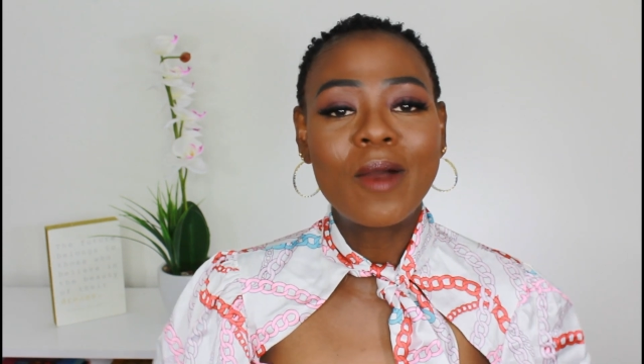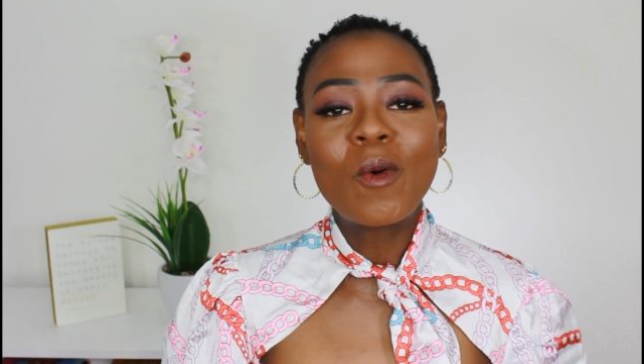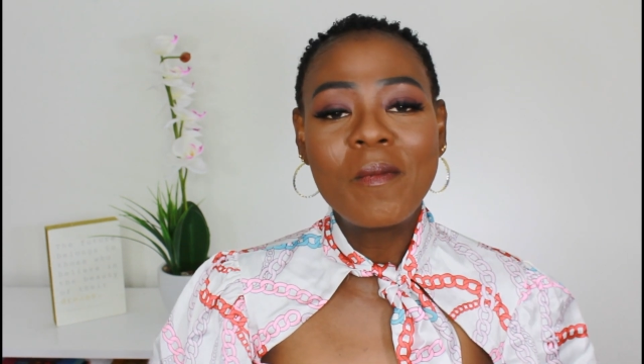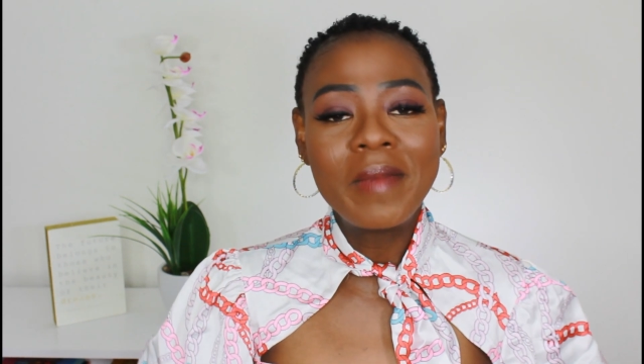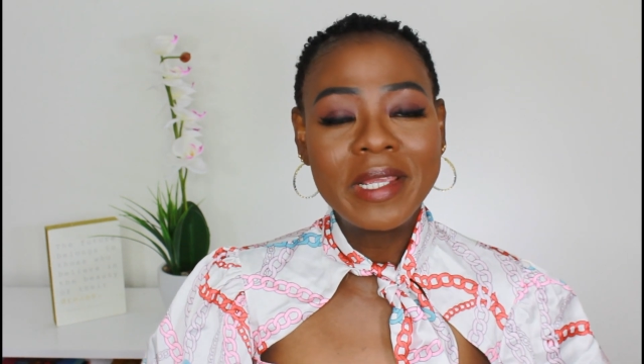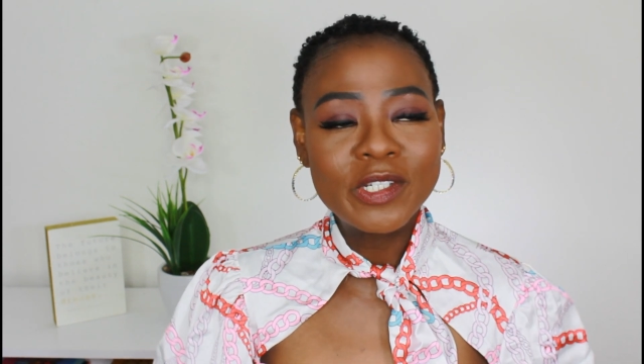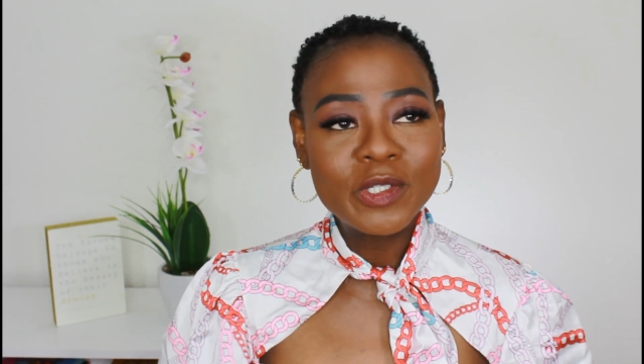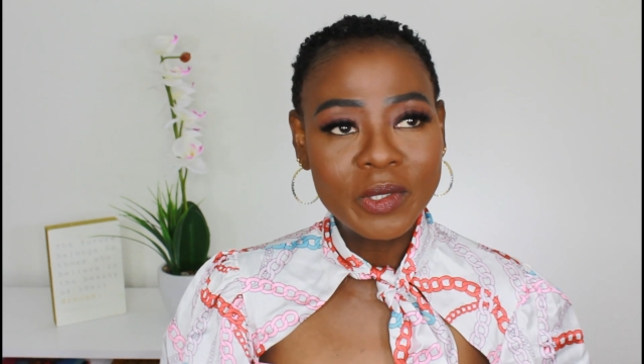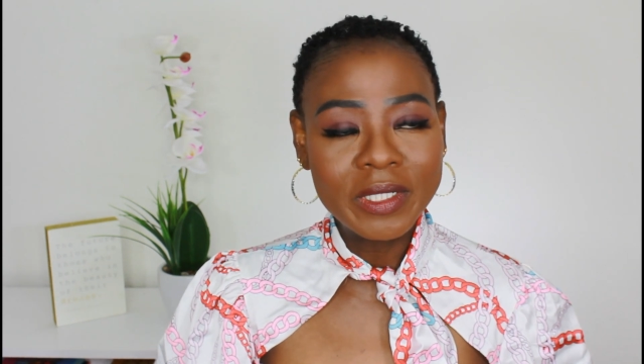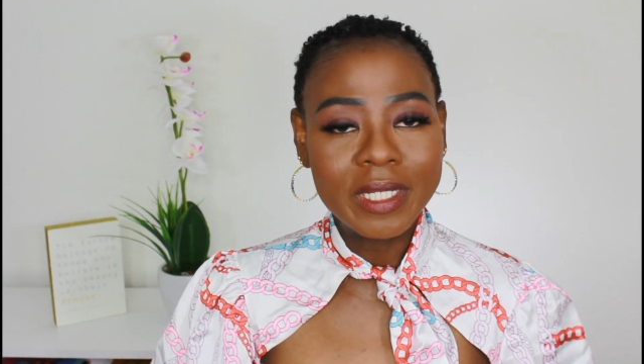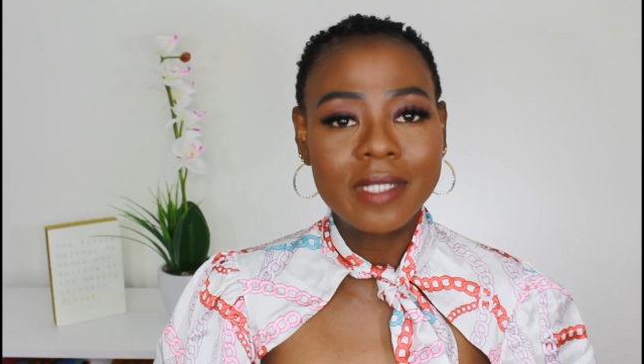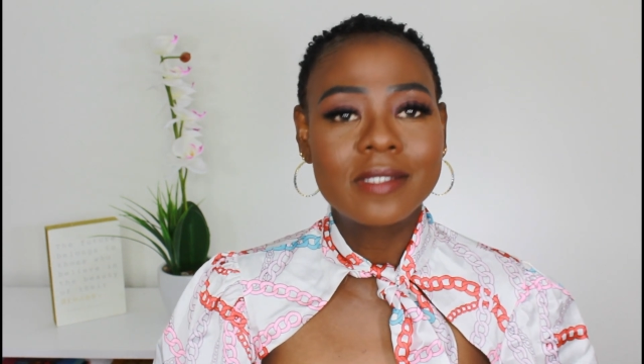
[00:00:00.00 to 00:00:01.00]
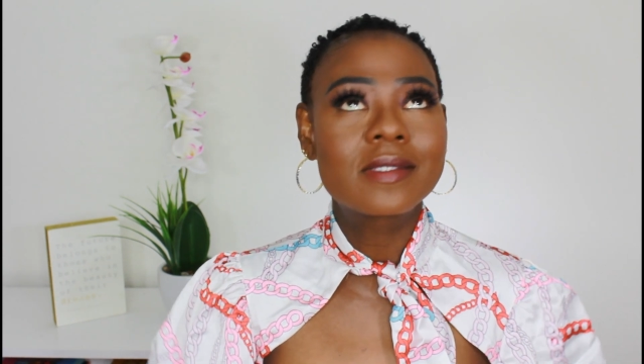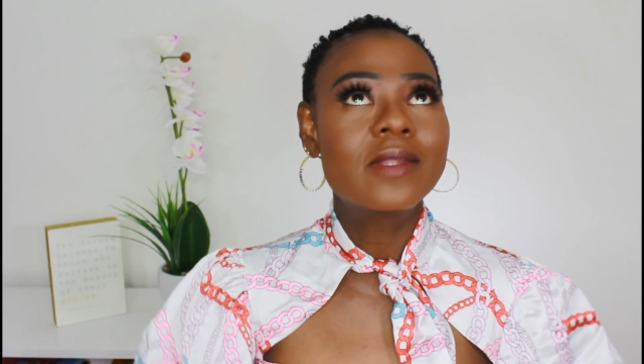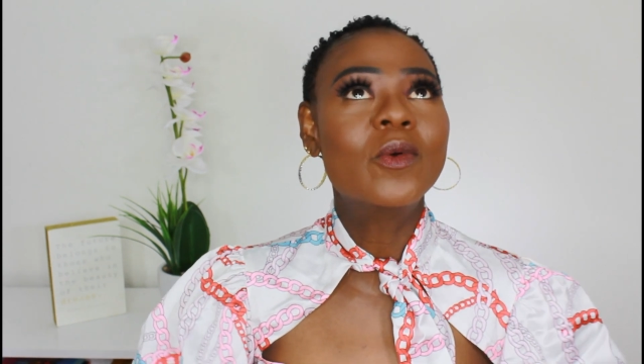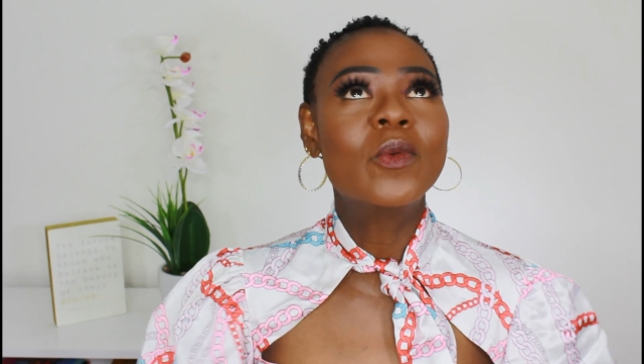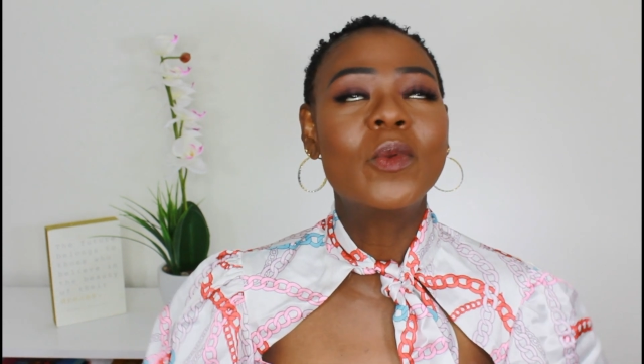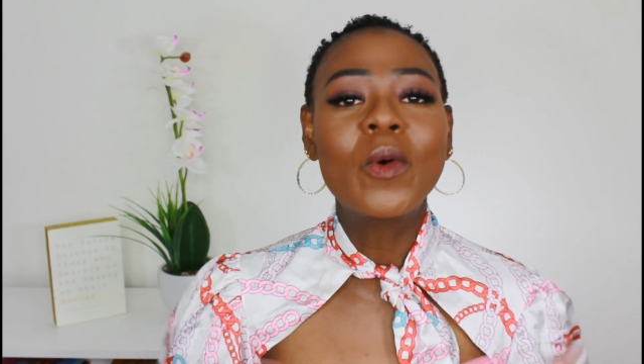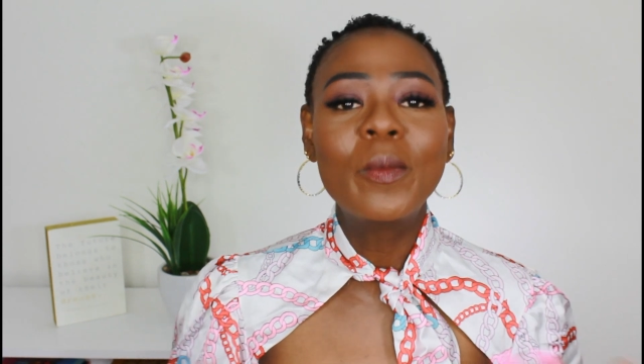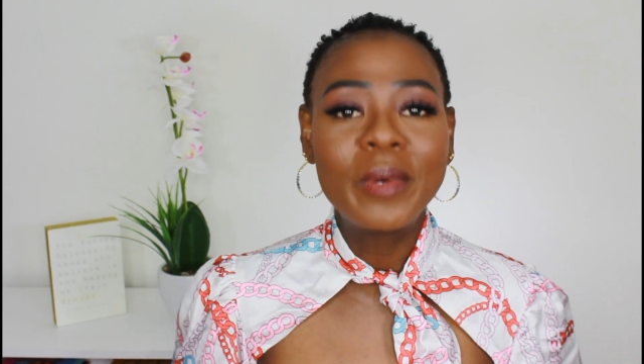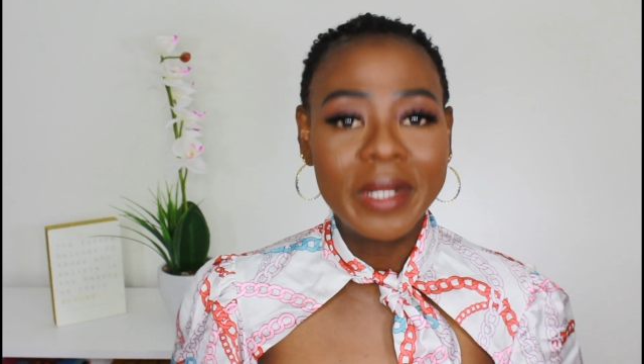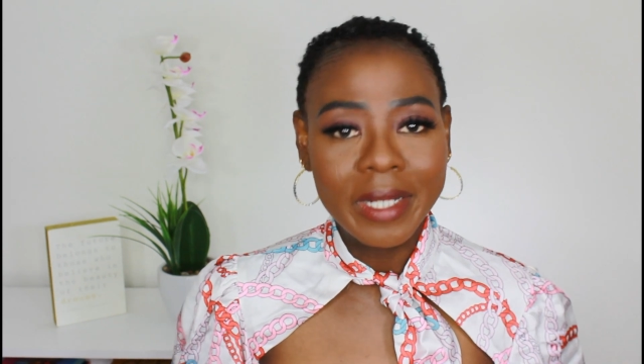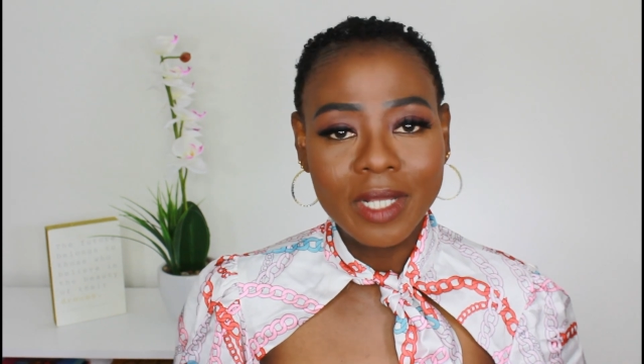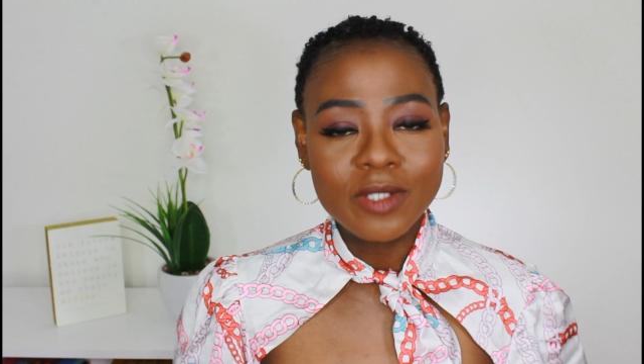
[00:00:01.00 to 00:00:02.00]
will mention is
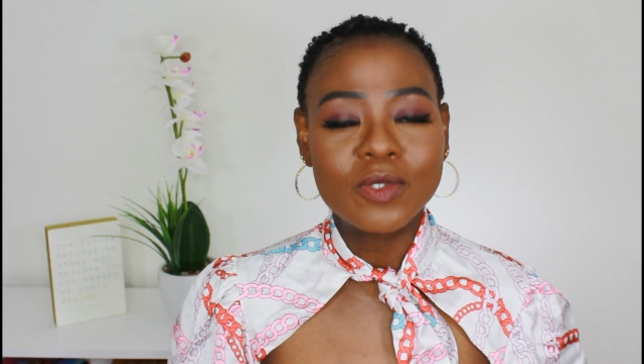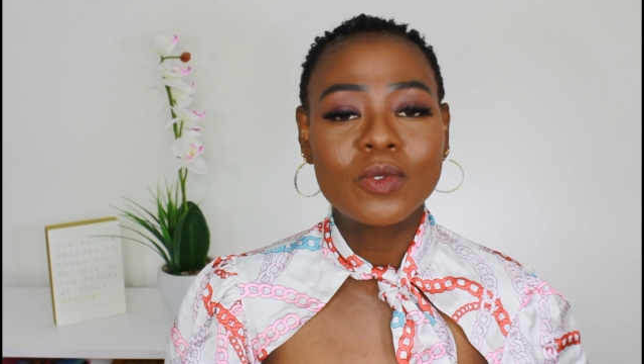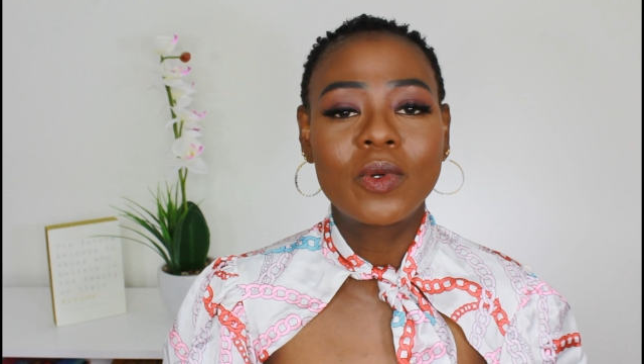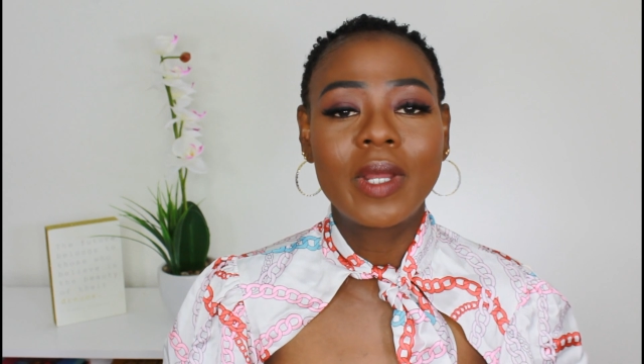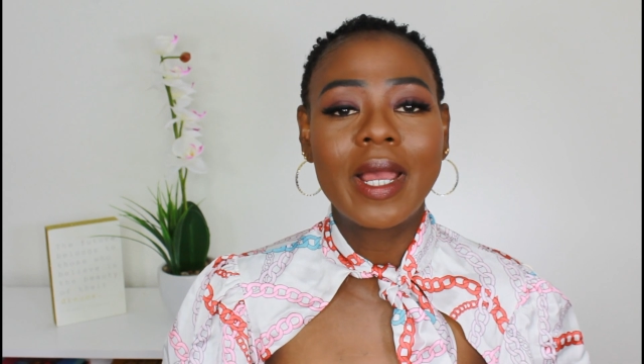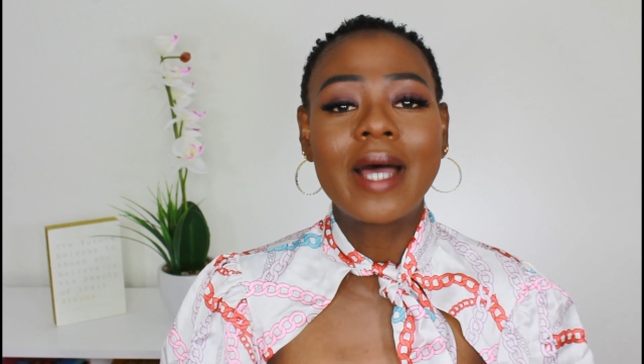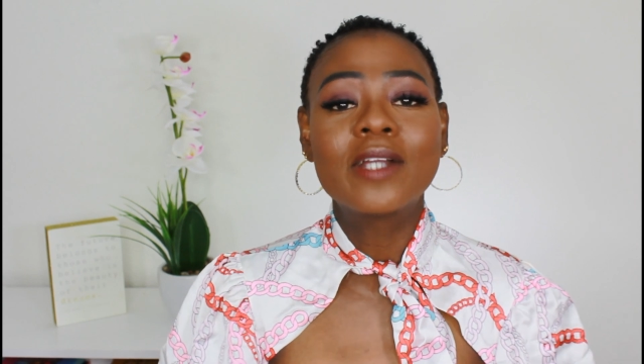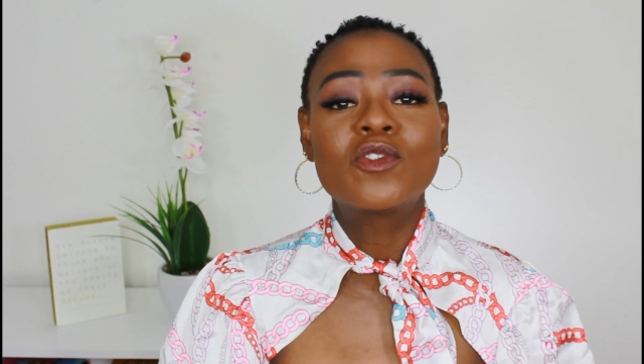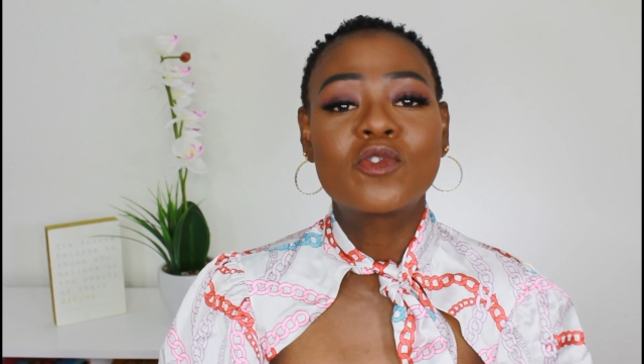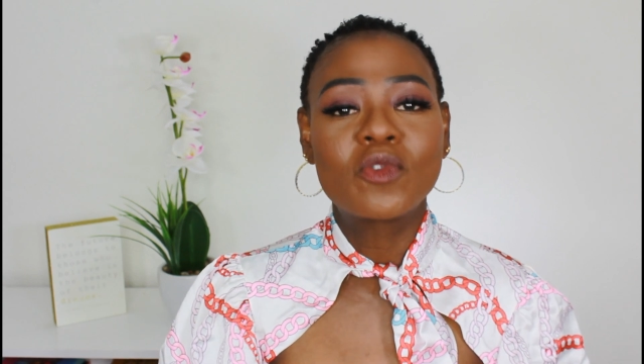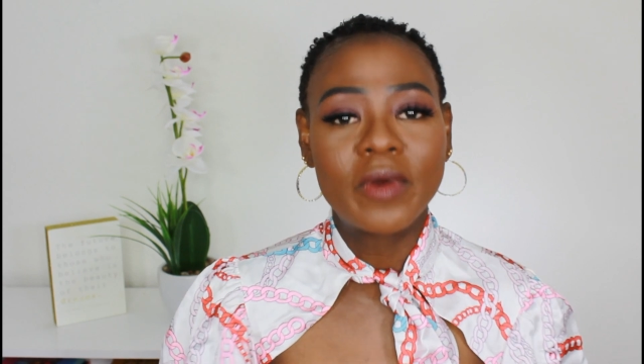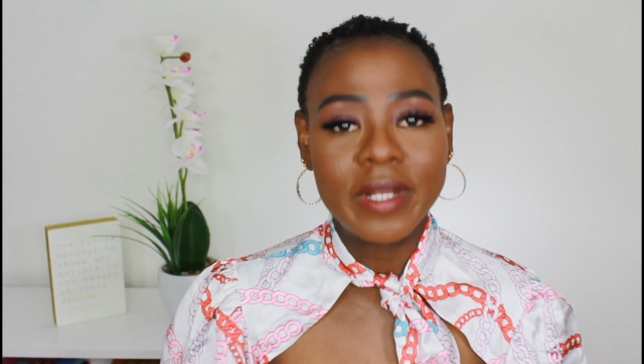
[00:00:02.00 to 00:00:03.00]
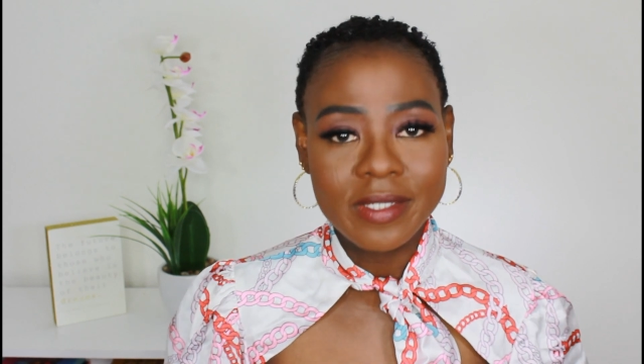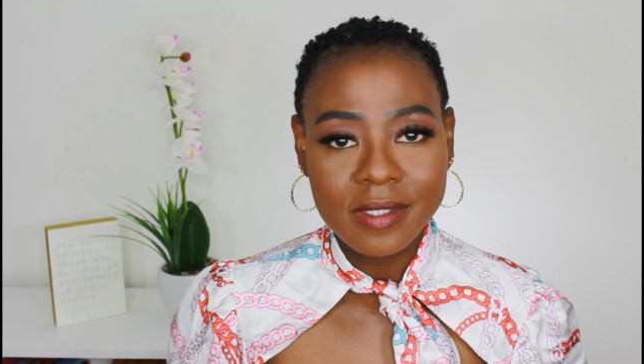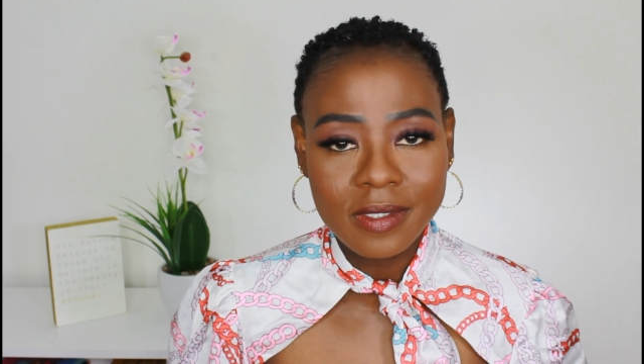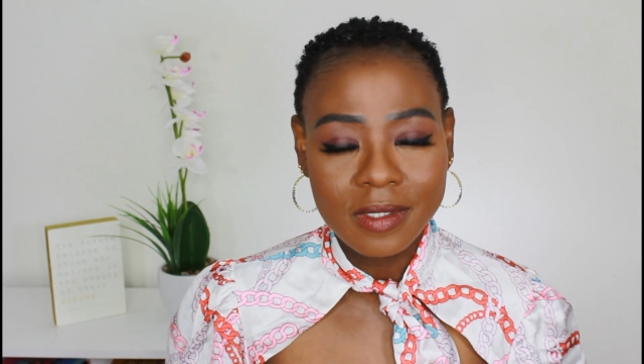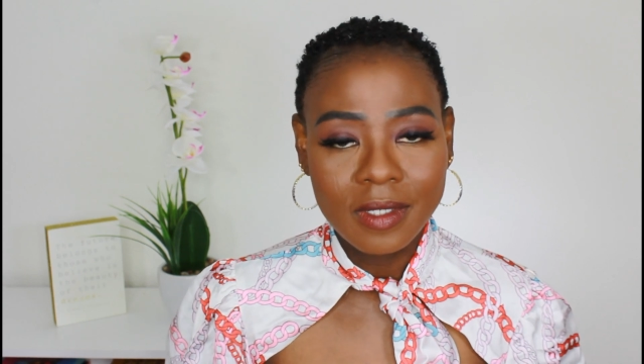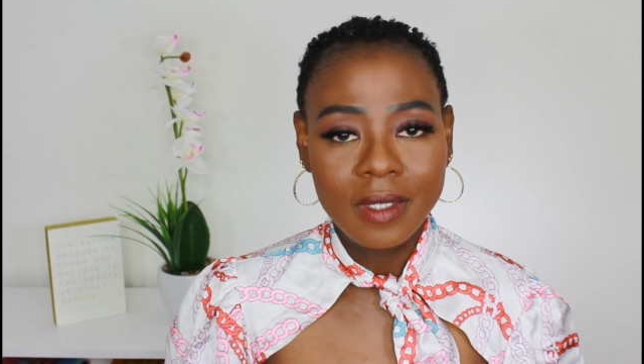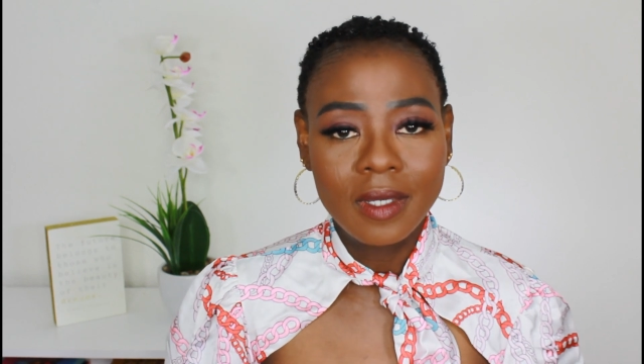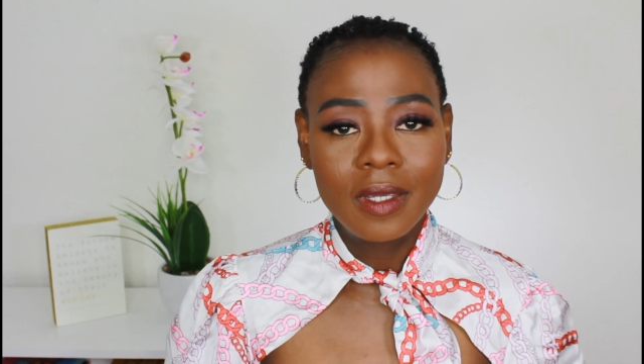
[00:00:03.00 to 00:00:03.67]
no-brainer too, a dress.